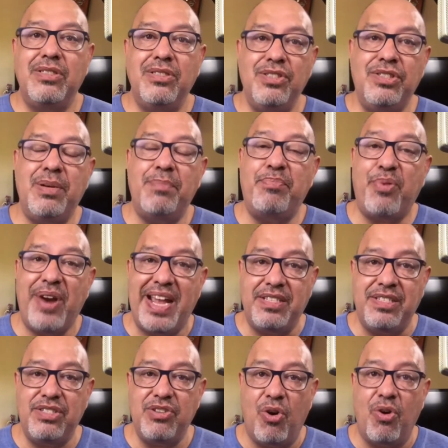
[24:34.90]

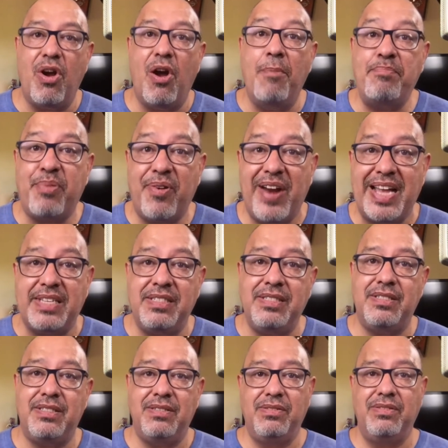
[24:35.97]
suppress or
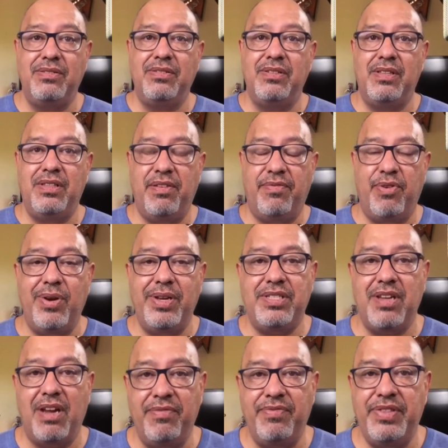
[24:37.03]
oppress the voice
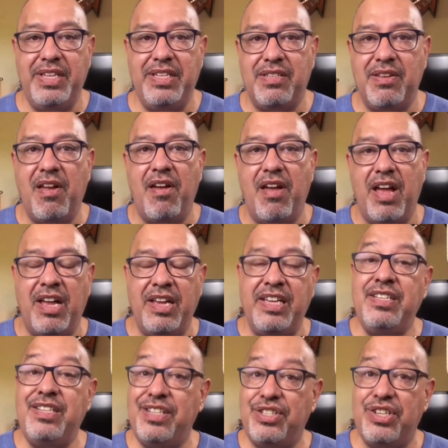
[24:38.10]
of these
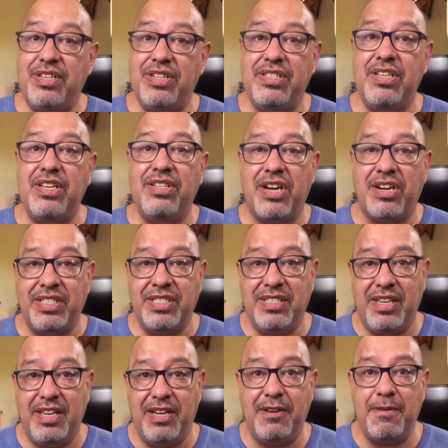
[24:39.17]
indigenous
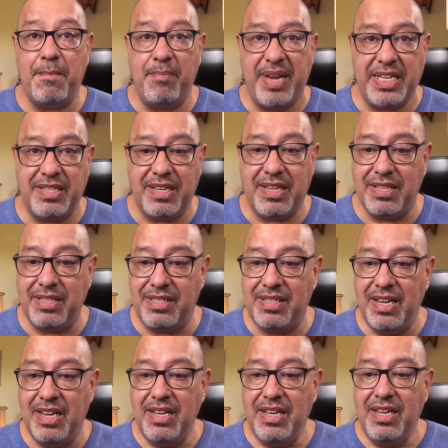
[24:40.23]
dark-skinned Mexicans.
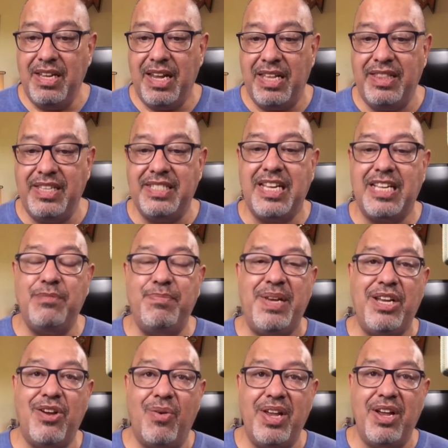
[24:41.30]
And this has been
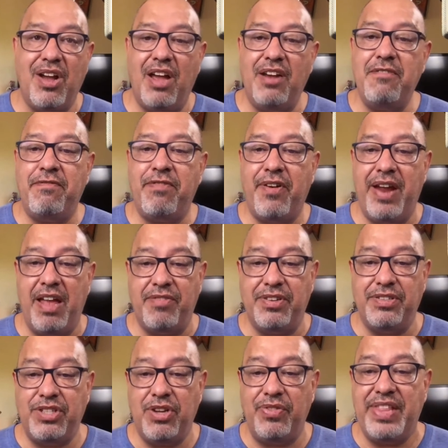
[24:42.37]
going on forever.
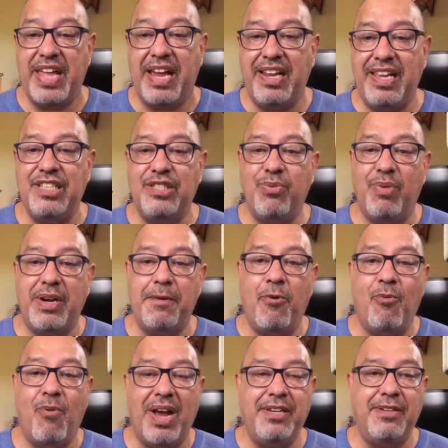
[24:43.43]
So that is what
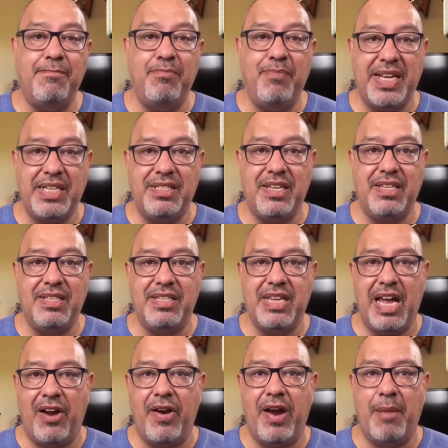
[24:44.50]
white Mexicans
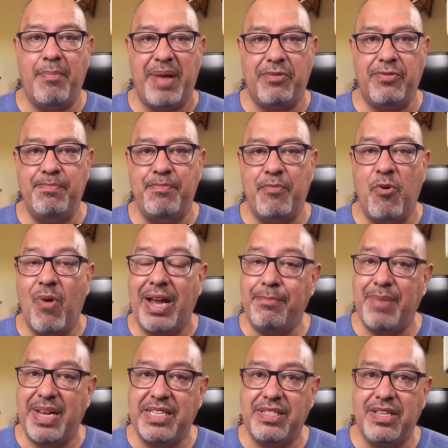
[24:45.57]
are about. White
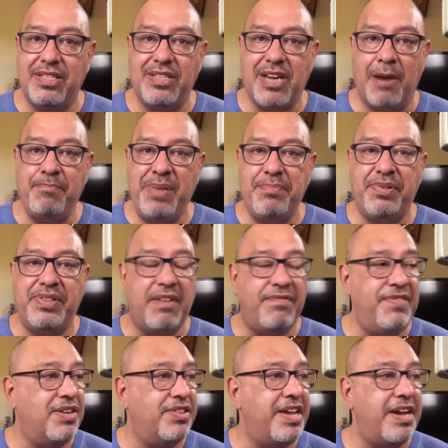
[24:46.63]
Mexicans are people that
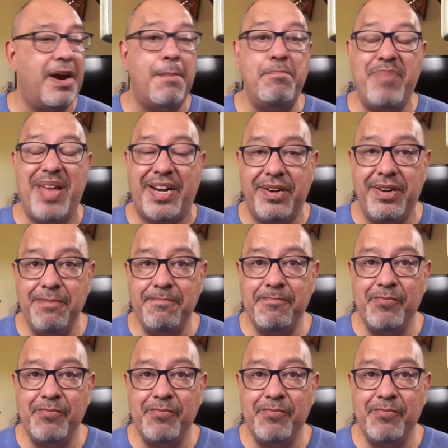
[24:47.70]
feel they are better